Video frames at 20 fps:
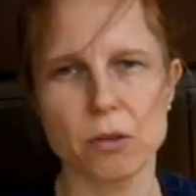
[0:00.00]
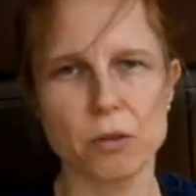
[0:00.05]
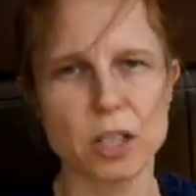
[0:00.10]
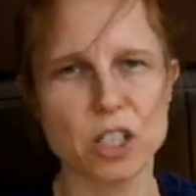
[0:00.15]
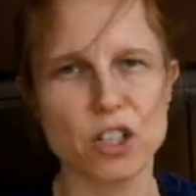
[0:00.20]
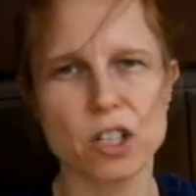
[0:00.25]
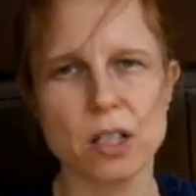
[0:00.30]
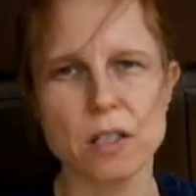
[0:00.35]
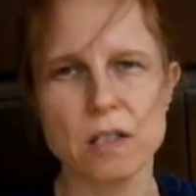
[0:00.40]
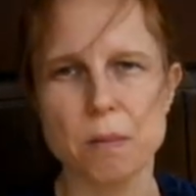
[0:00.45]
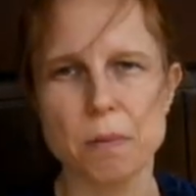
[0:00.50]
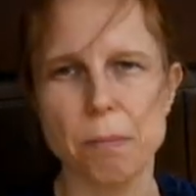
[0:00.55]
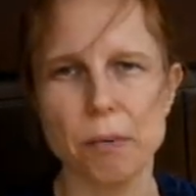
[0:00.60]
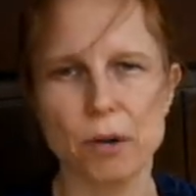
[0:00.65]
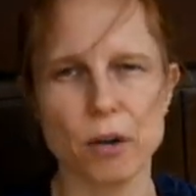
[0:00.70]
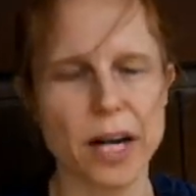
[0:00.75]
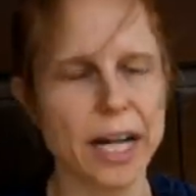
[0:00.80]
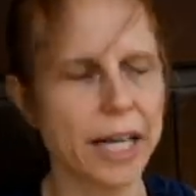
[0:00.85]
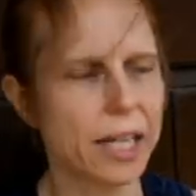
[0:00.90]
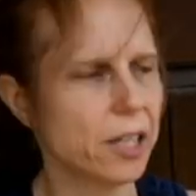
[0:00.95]
which is
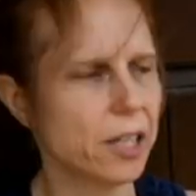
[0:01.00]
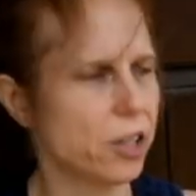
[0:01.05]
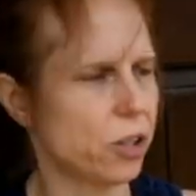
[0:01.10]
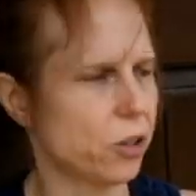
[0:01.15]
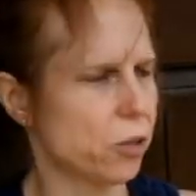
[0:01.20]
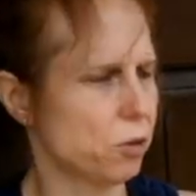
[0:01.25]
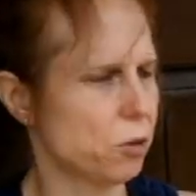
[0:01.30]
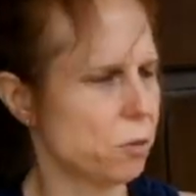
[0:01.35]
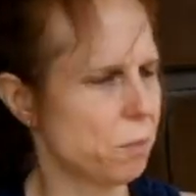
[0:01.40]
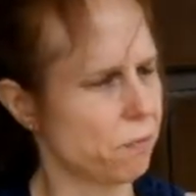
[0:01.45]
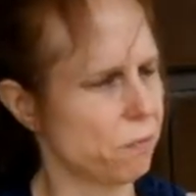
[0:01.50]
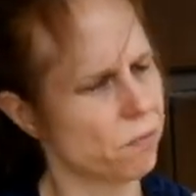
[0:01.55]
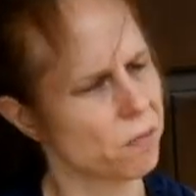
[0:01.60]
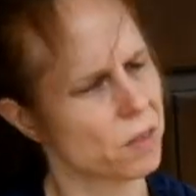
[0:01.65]
brand new,